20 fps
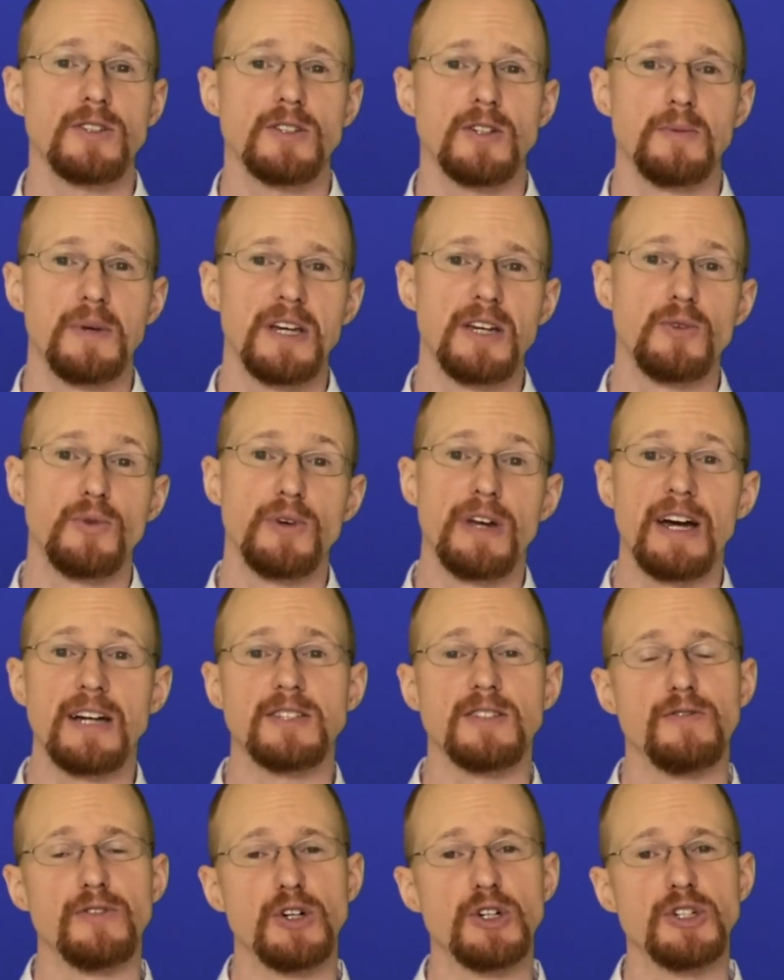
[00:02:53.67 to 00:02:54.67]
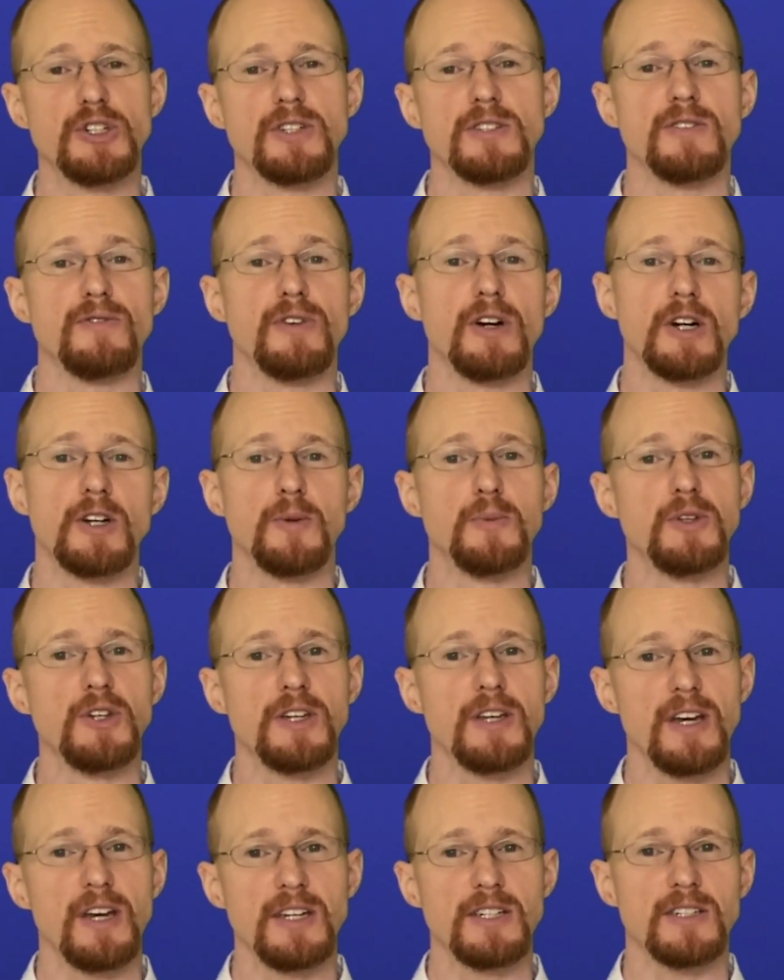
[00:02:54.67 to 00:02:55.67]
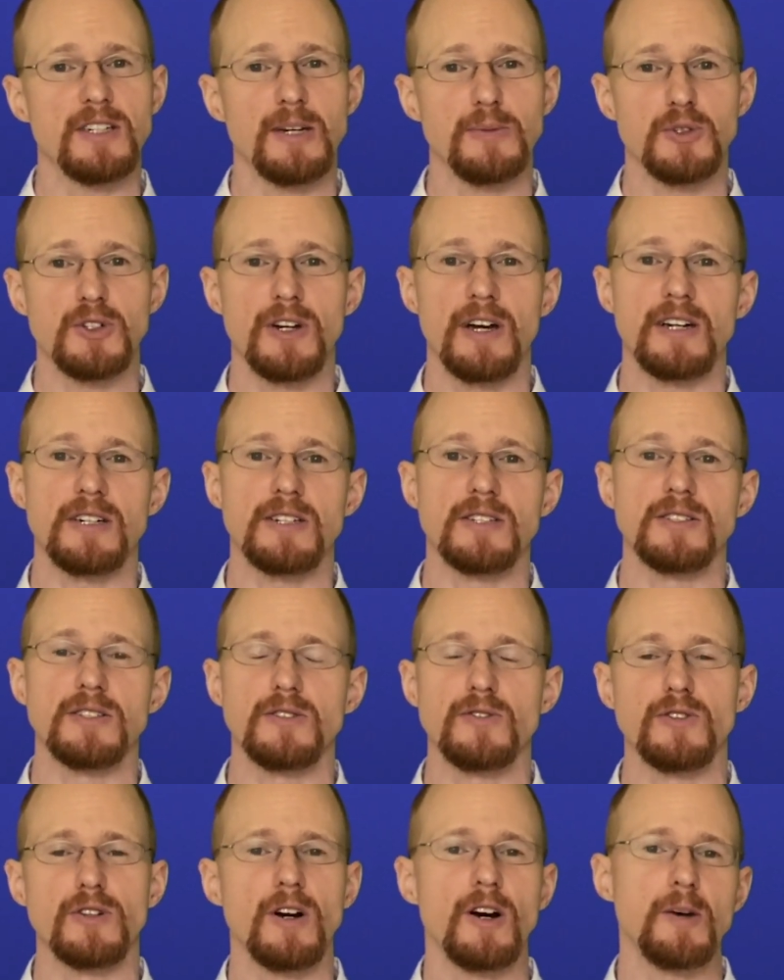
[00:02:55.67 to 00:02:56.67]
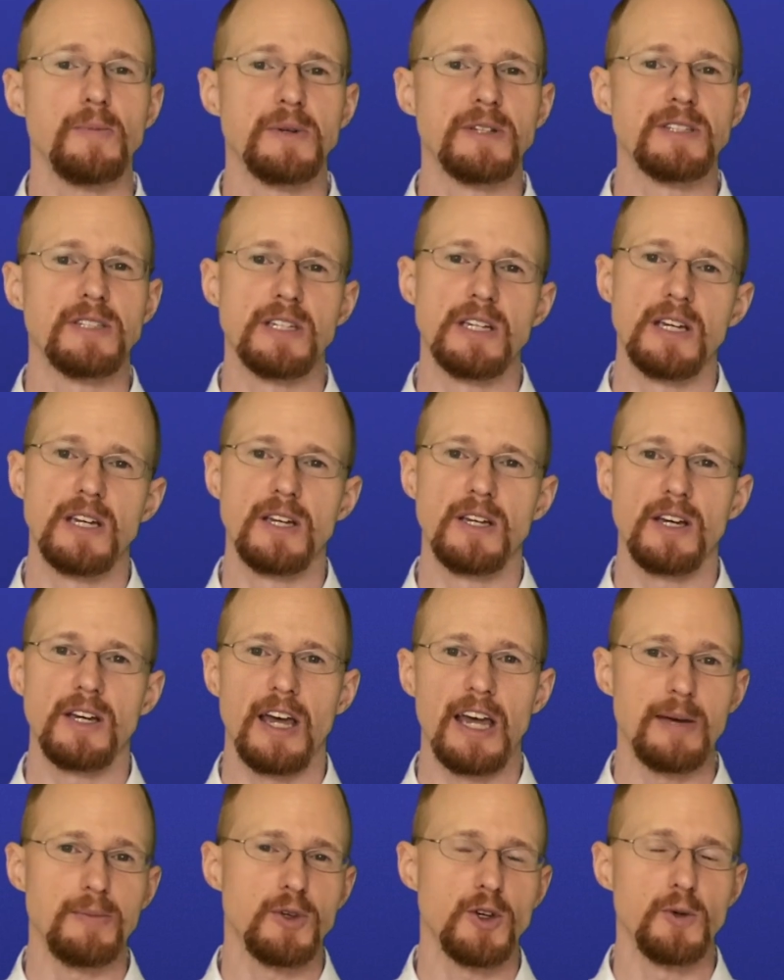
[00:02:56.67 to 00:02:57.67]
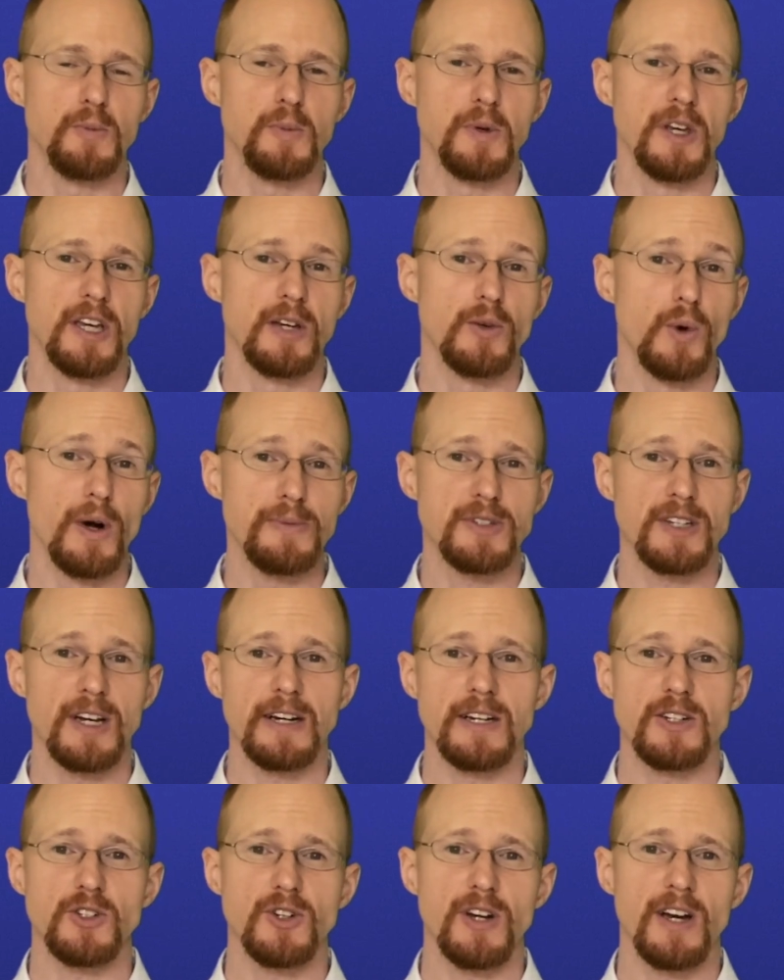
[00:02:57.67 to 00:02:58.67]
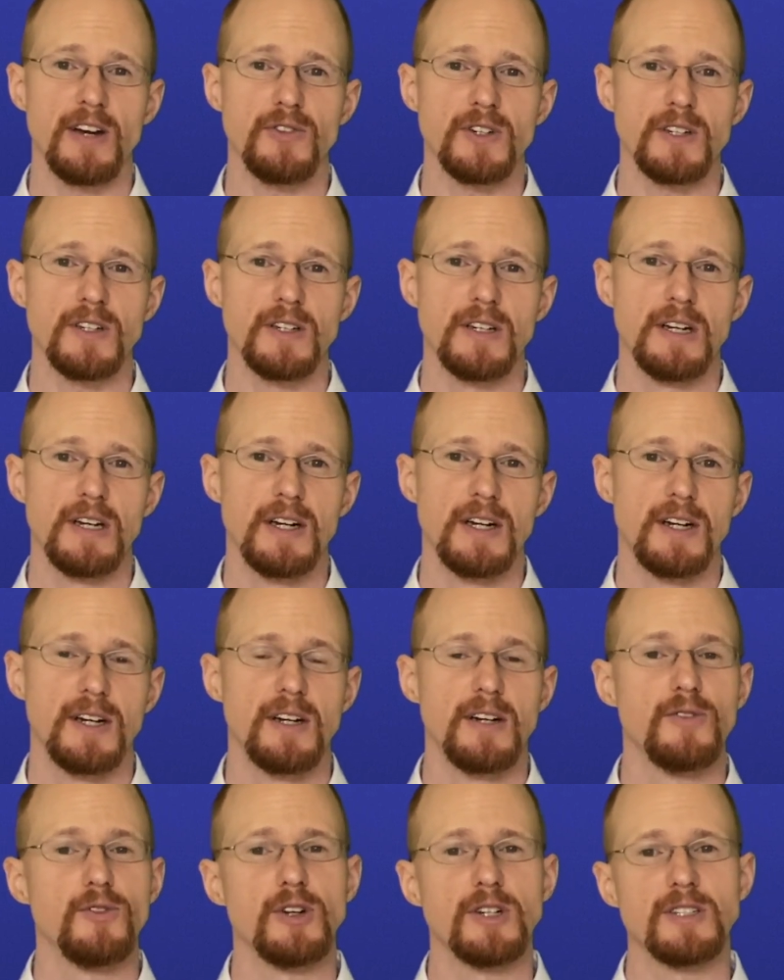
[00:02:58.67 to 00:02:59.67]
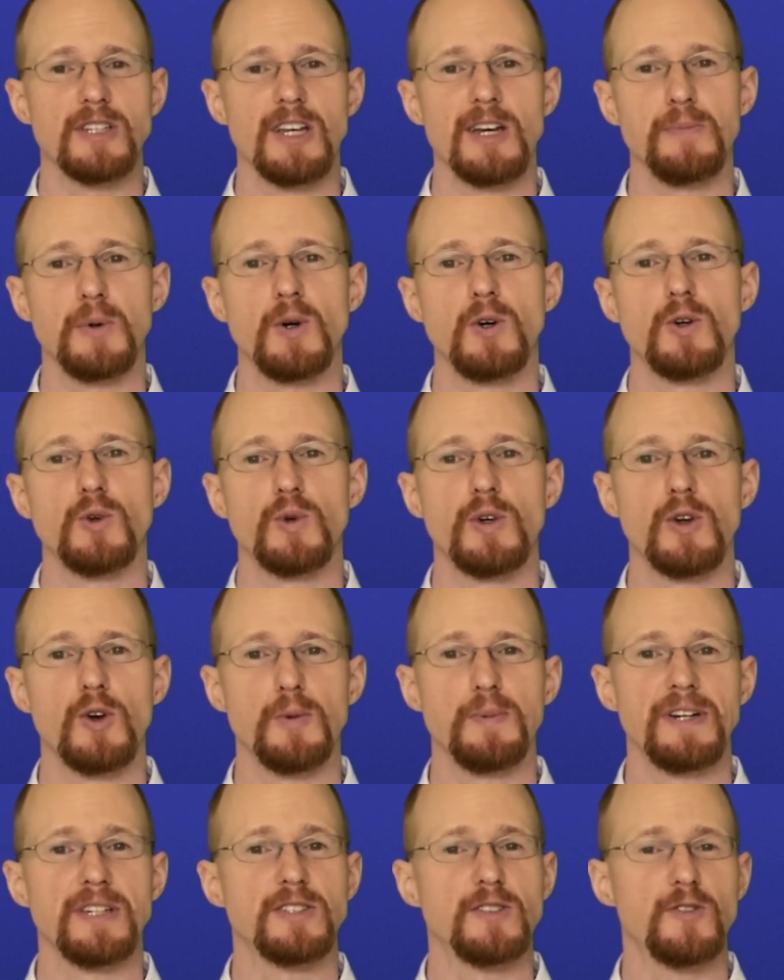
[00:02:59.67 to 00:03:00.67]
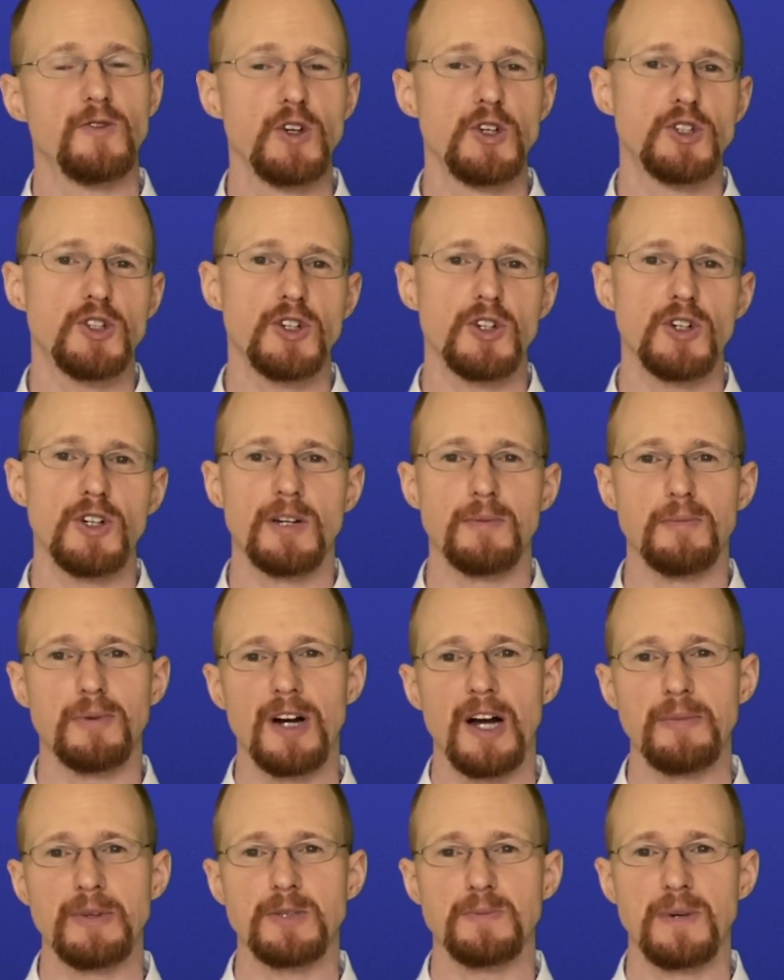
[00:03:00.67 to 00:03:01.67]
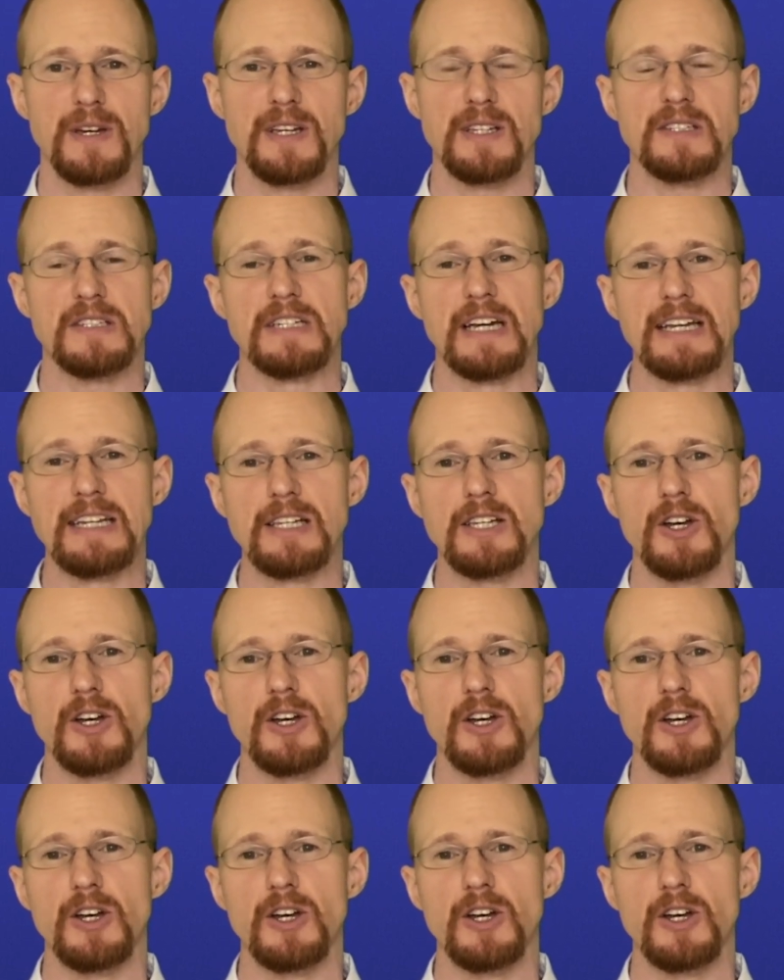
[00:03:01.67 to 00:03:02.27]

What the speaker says: We also made reactive versions of our communication abstractions for RPC, AMQP, and WebSocket traffic. For example, we replaced future and promise-based